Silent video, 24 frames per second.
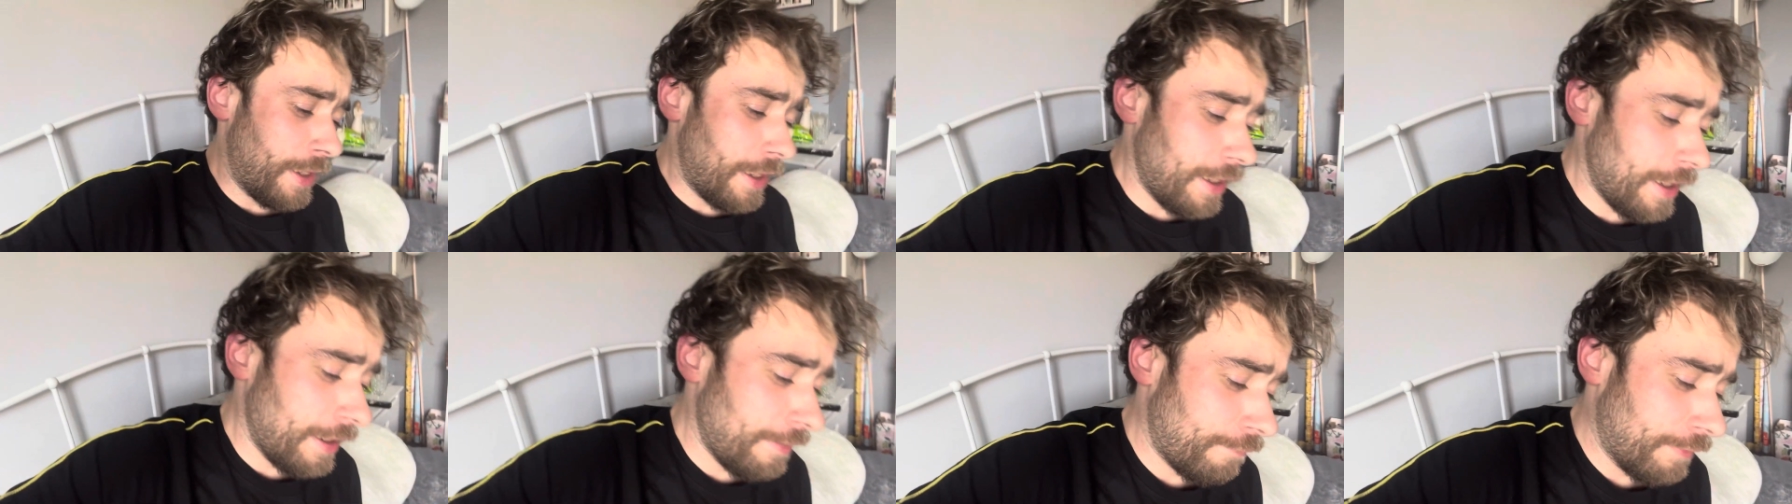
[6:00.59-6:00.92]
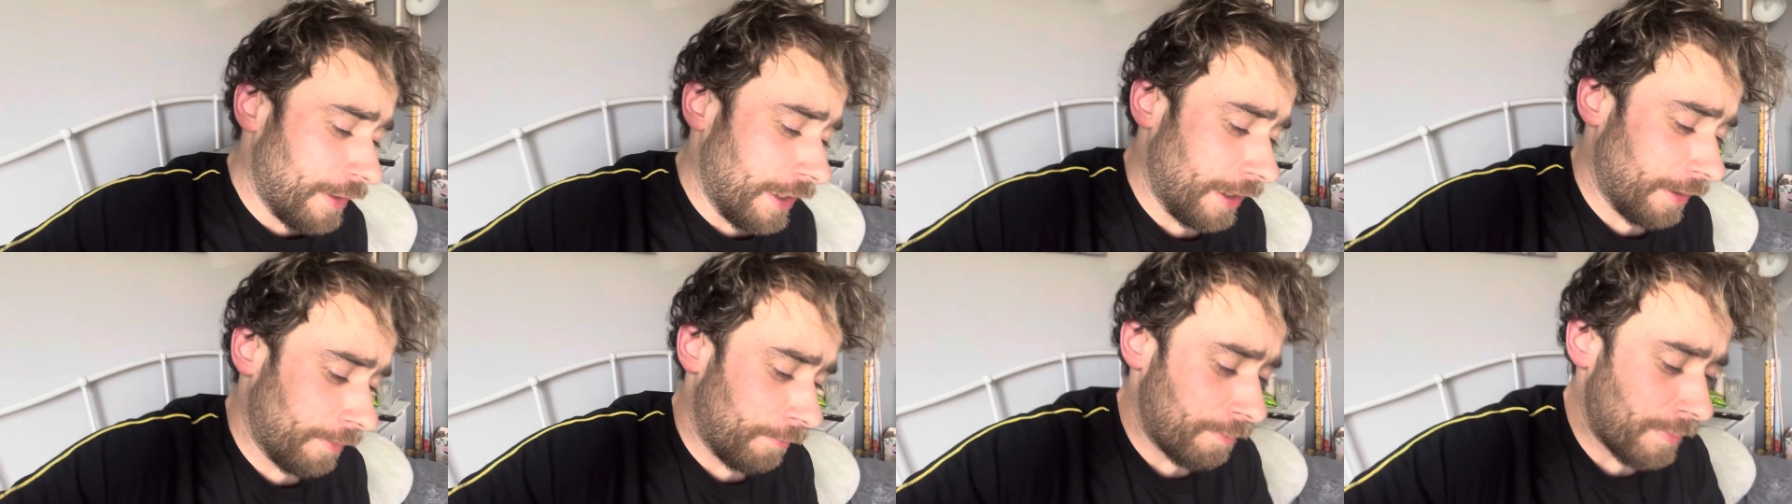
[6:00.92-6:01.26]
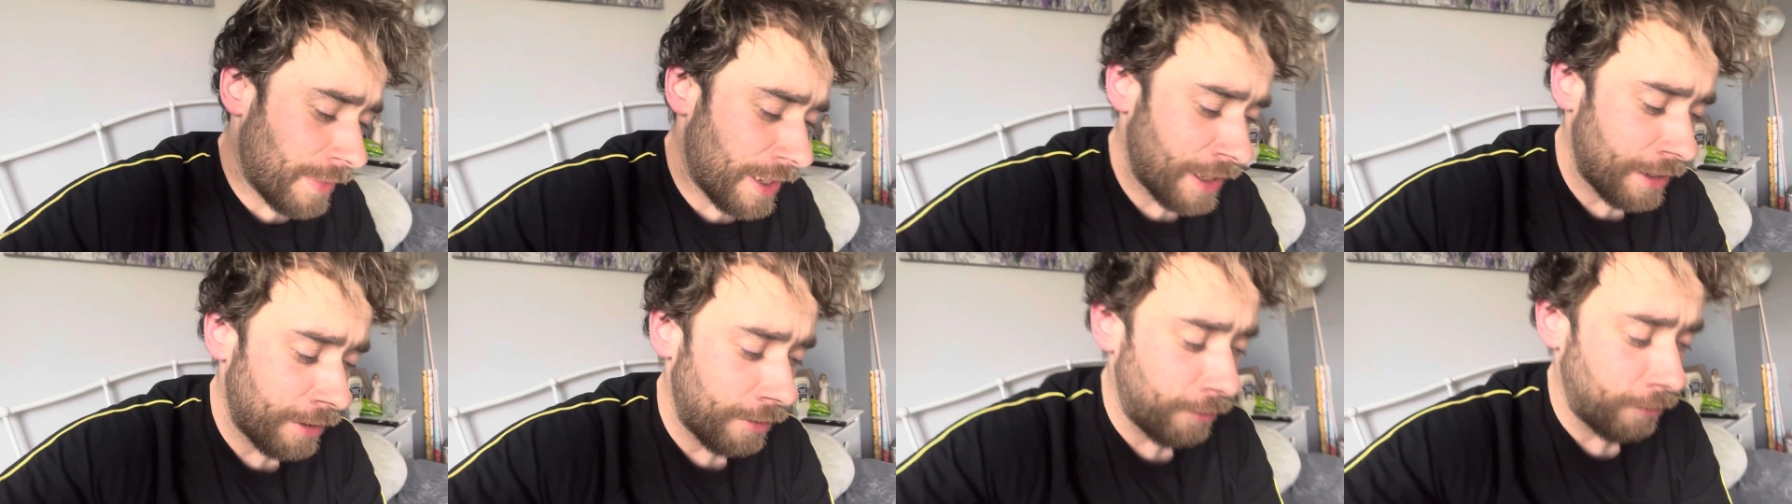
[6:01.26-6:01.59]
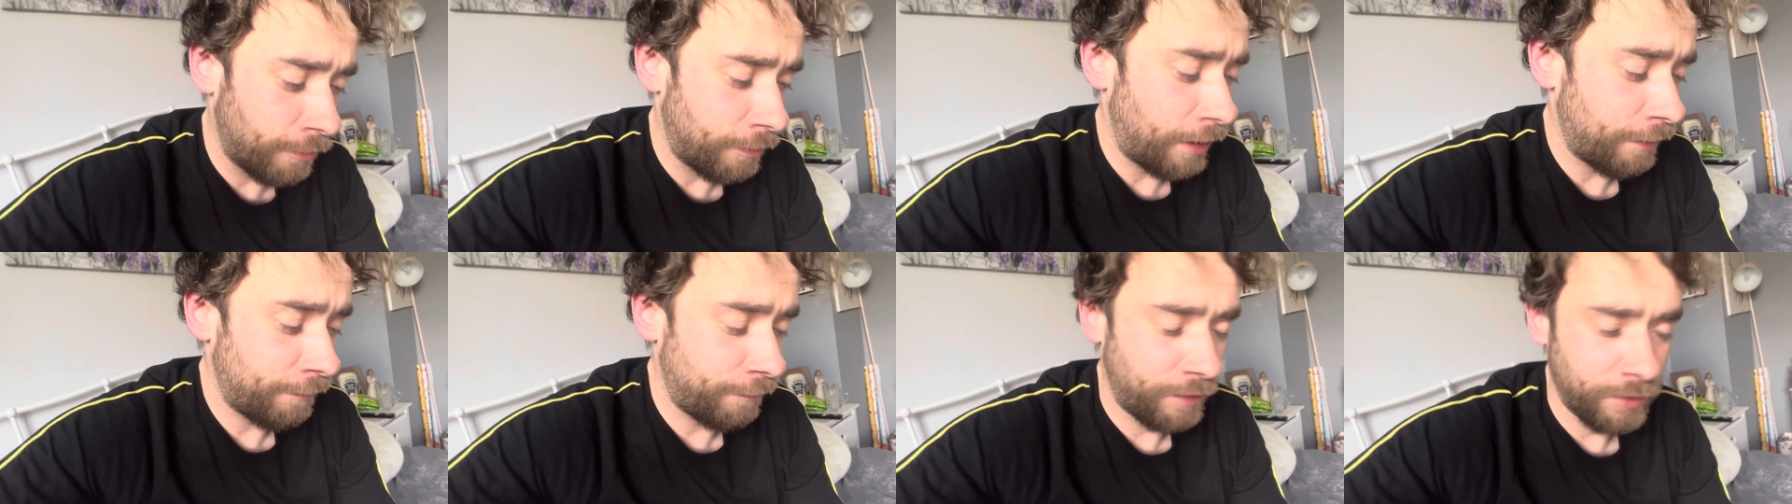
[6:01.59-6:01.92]
evening
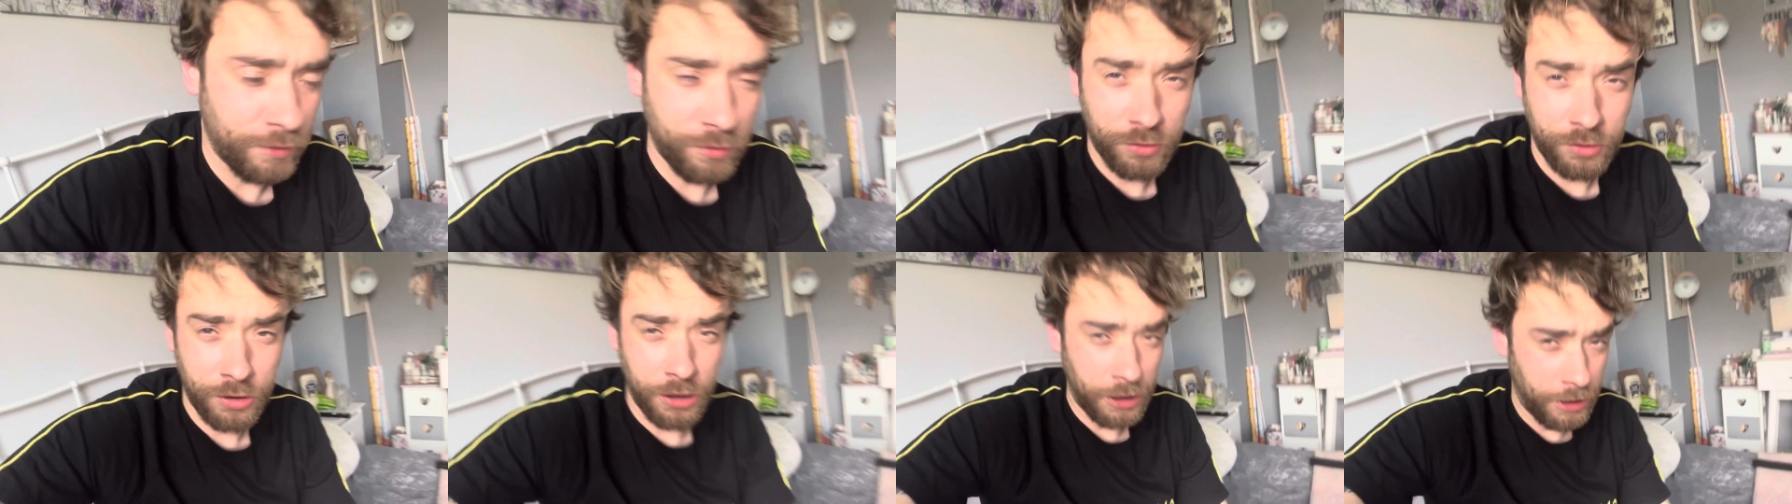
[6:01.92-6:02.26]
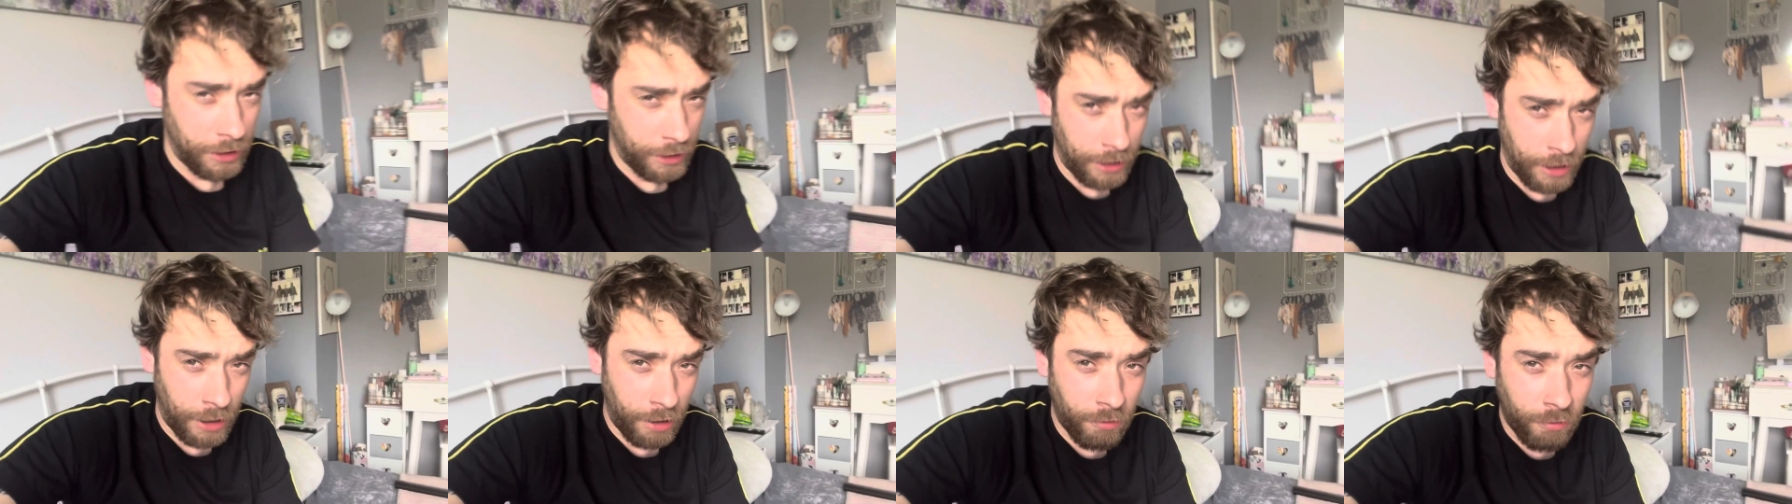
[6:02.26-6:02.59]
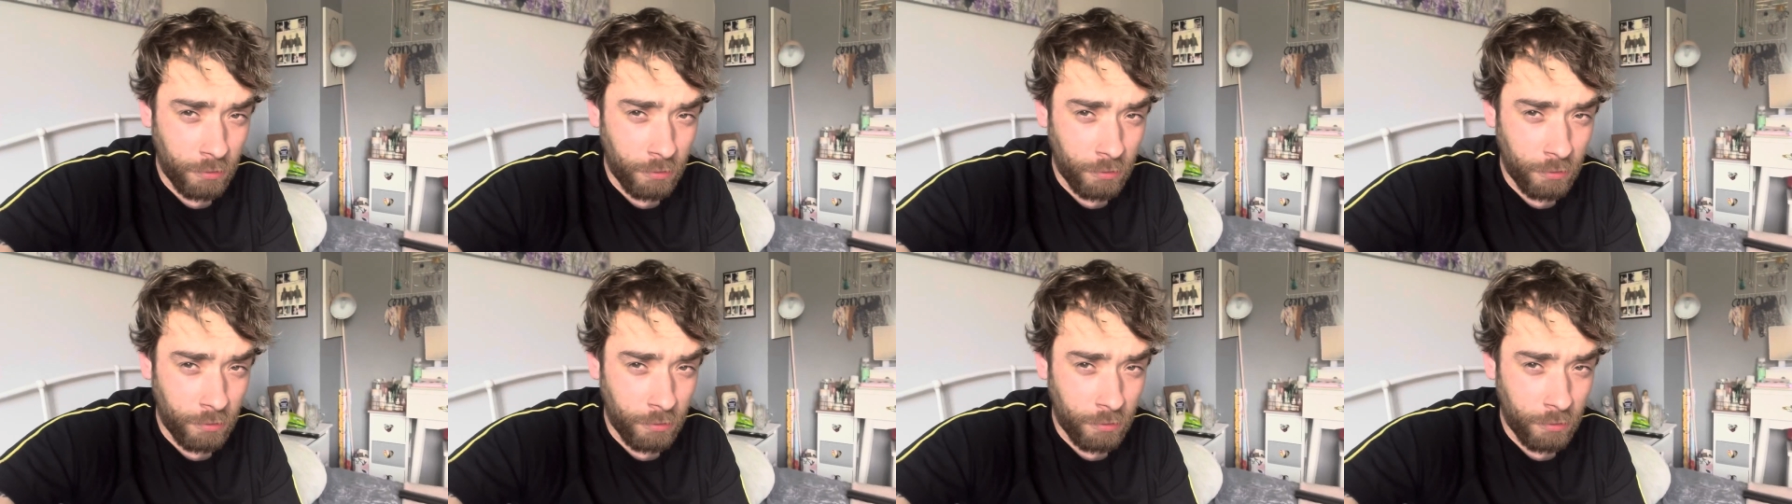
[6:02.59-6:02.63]
meal, after chilling out